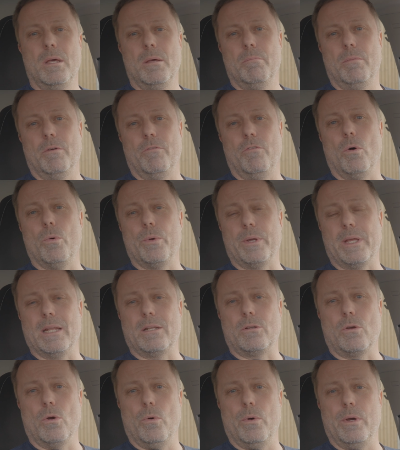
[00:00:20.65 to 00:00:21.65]
before we
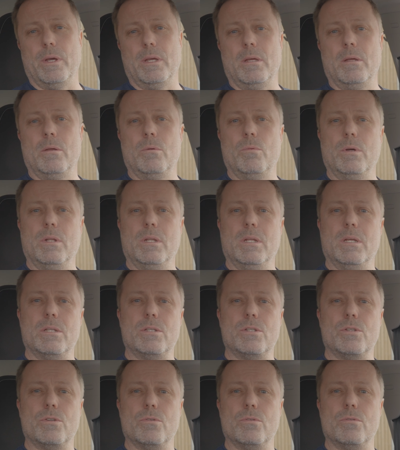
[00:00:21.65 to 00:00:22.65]
get going, we need
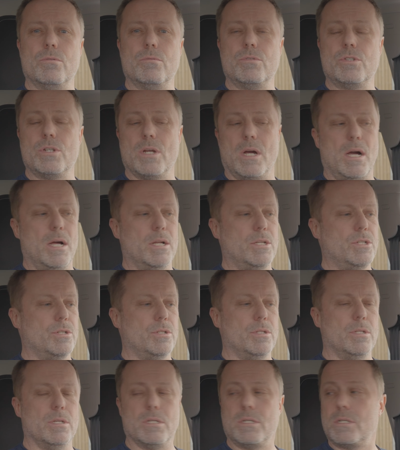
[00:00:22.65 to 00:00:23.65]
to charge
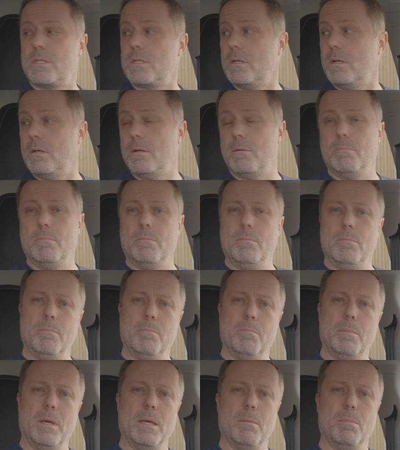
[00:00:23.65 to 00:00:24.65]
this
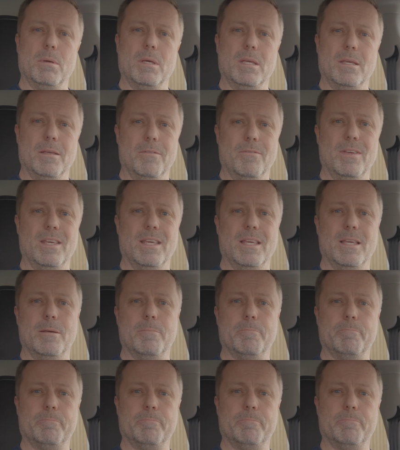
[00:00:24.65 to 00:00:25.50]
baby EV.